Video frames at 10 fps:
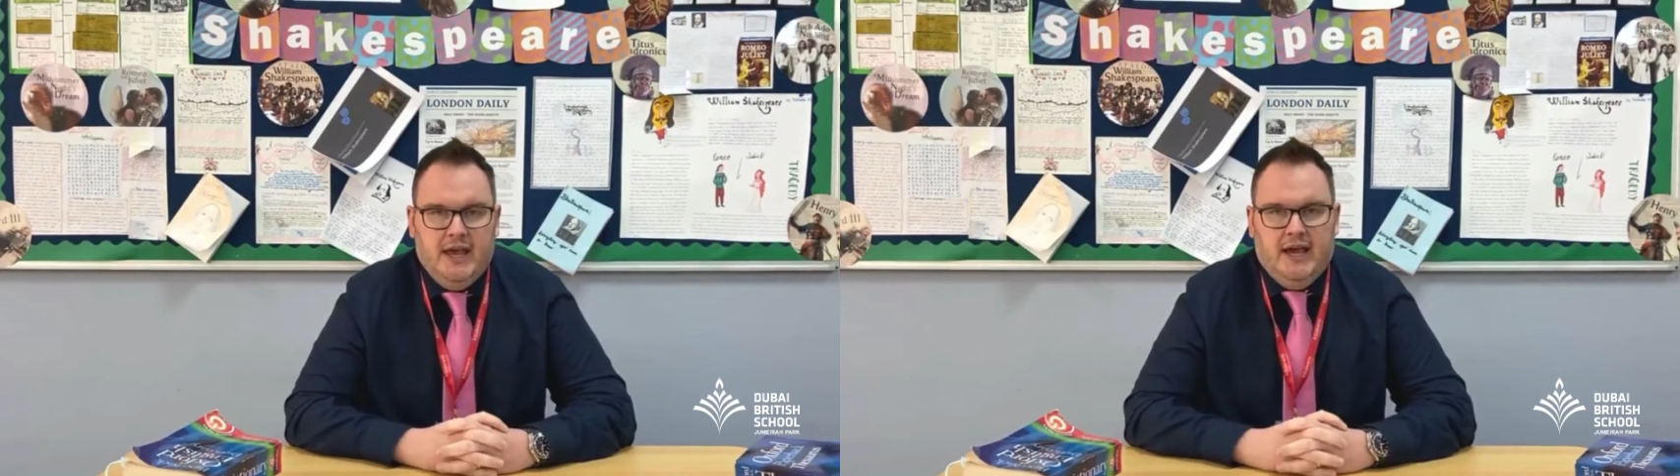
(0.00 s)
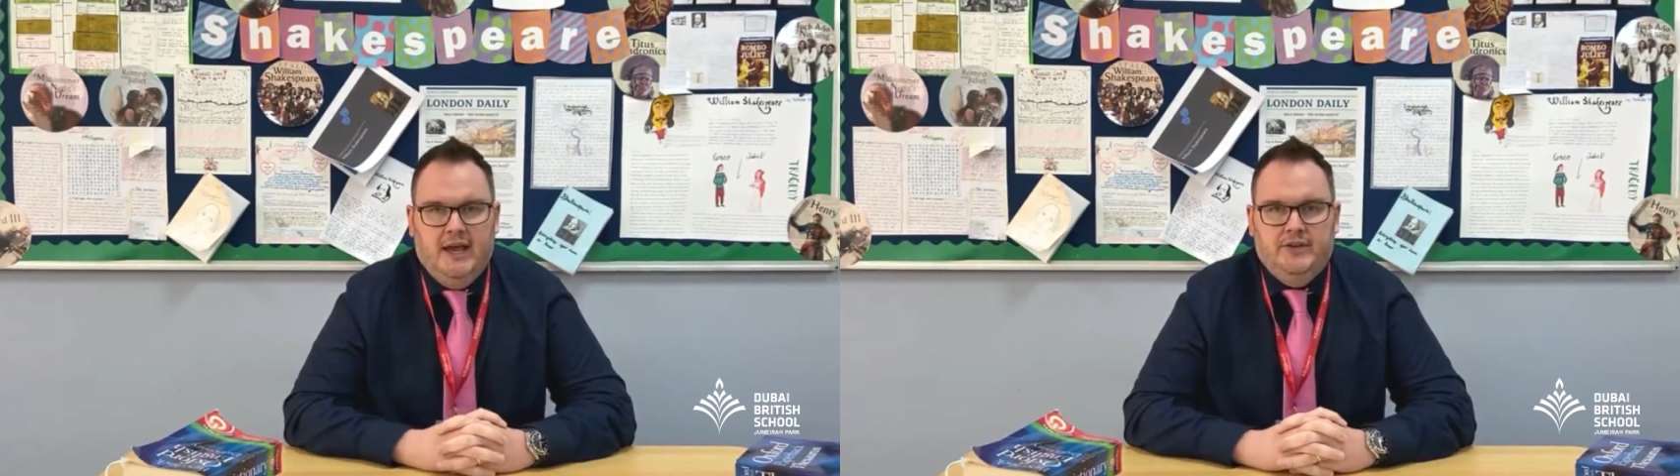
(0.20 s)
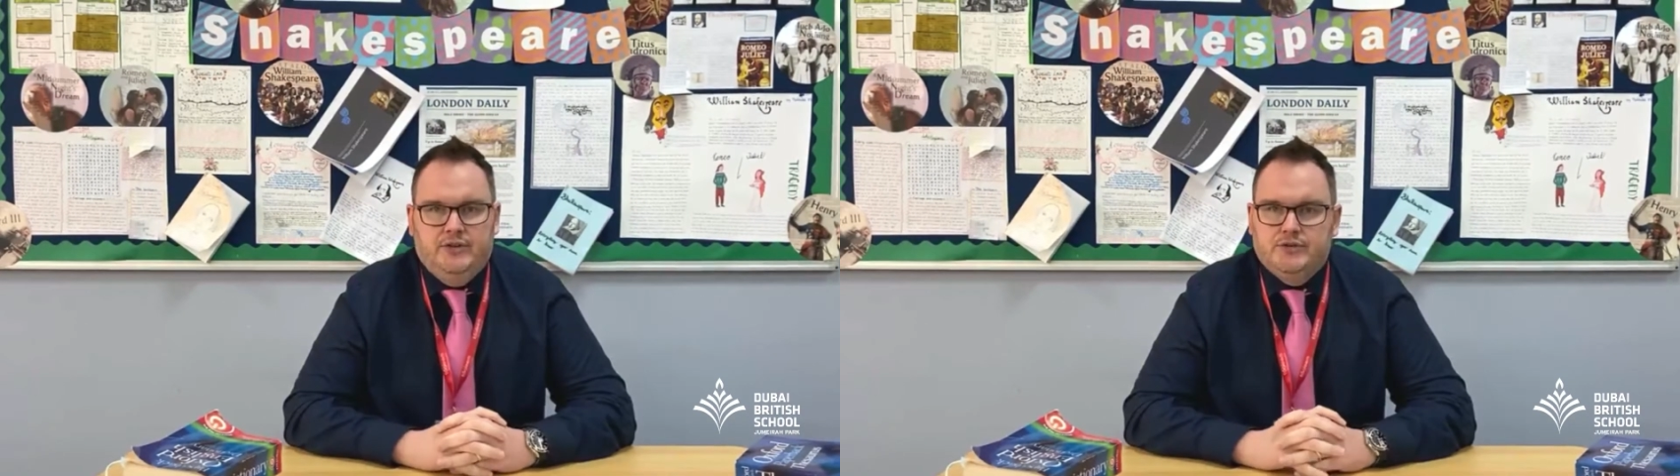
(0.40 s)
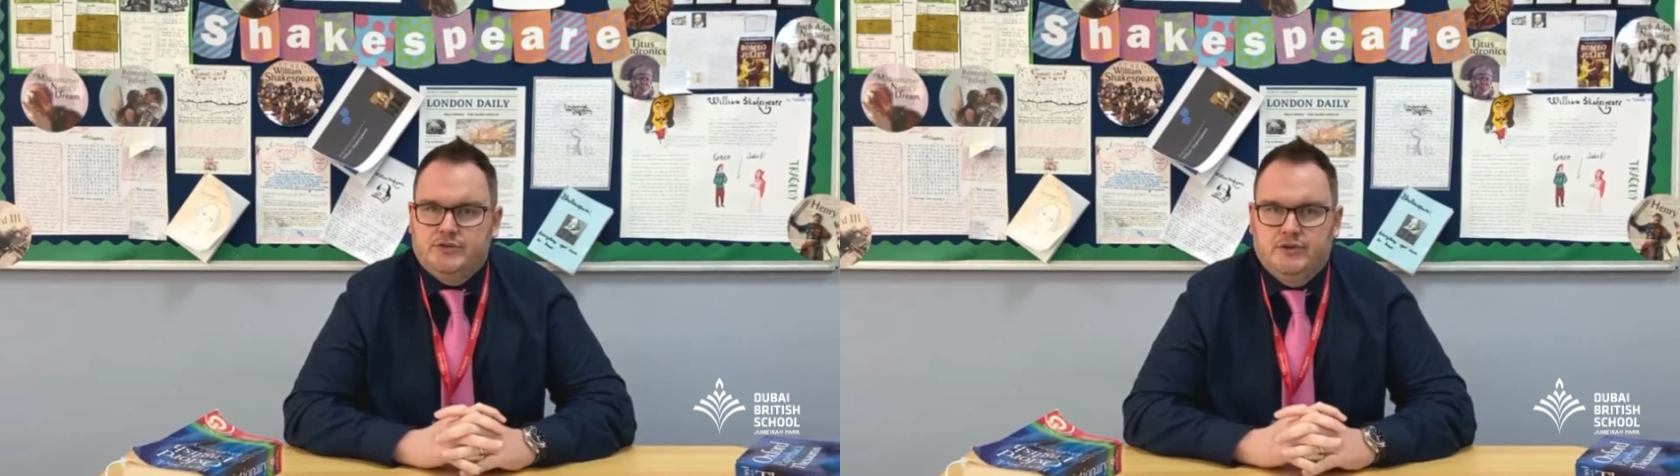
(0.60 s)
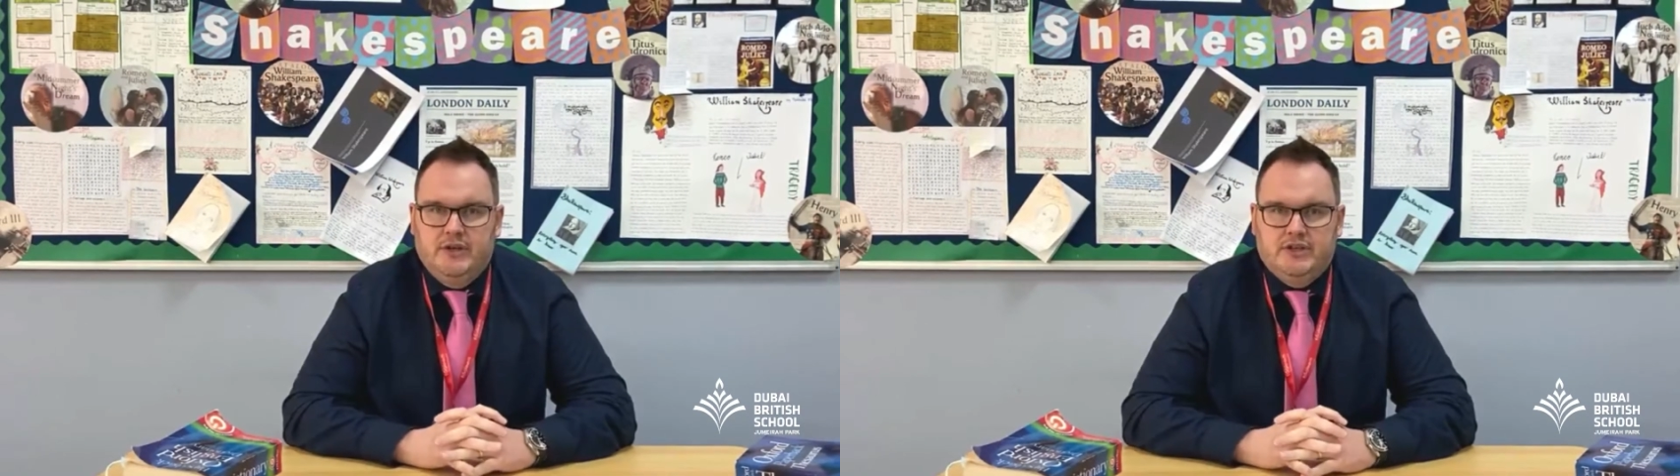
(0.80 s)
and you'll
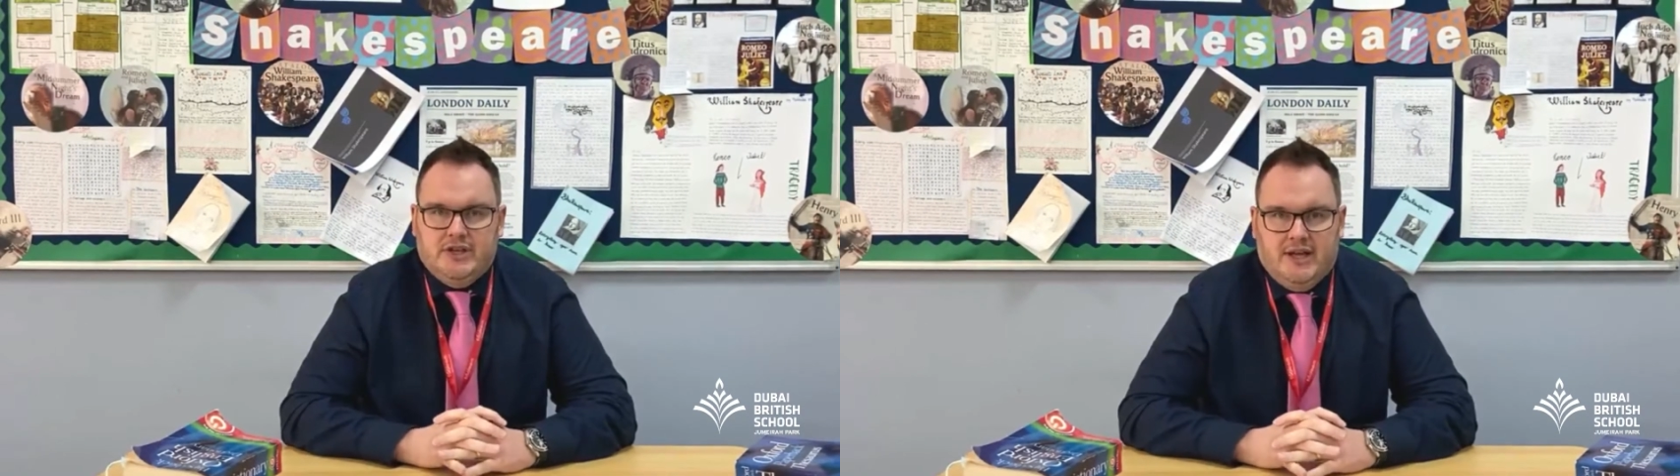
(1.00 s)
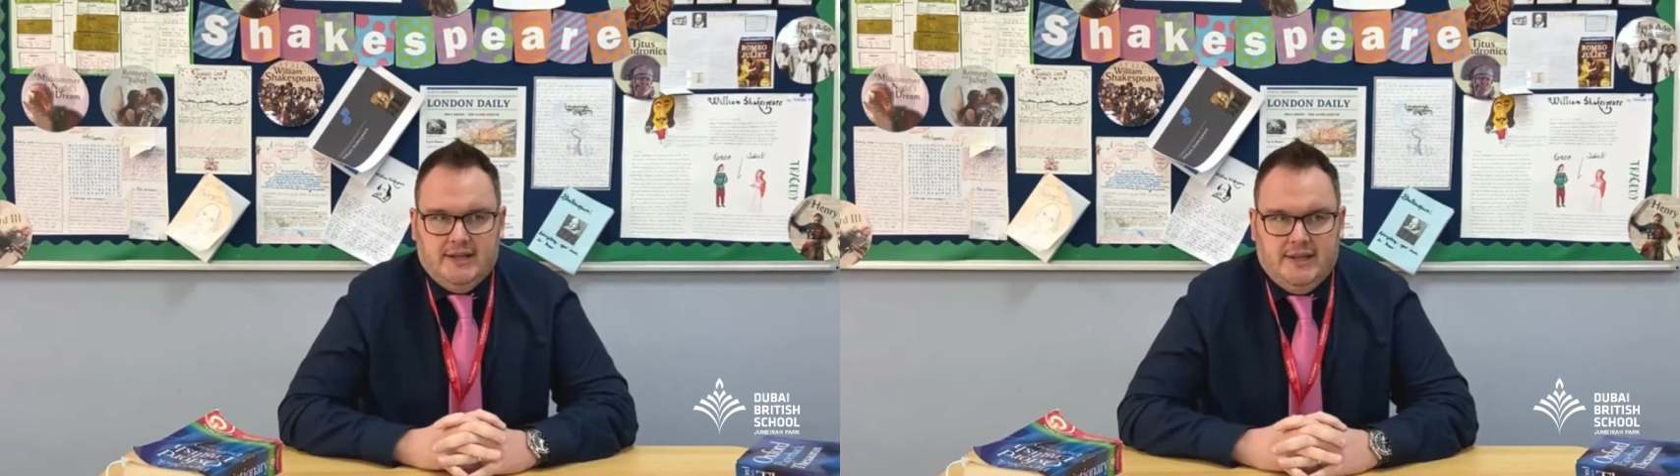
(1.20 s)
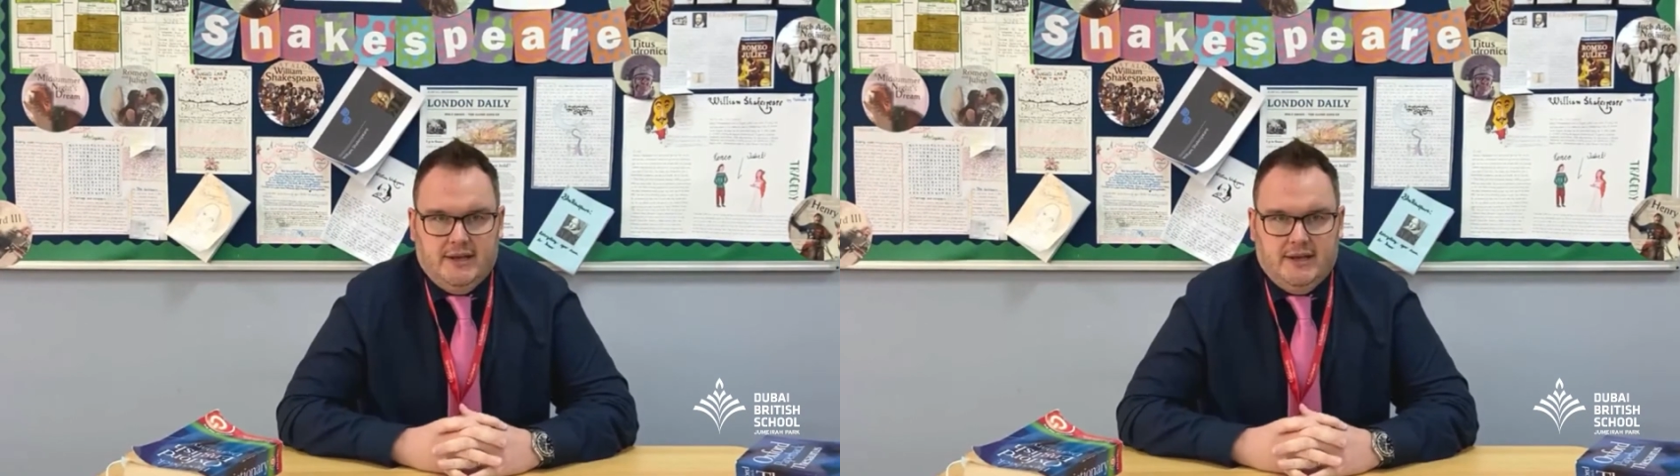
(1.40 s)
study child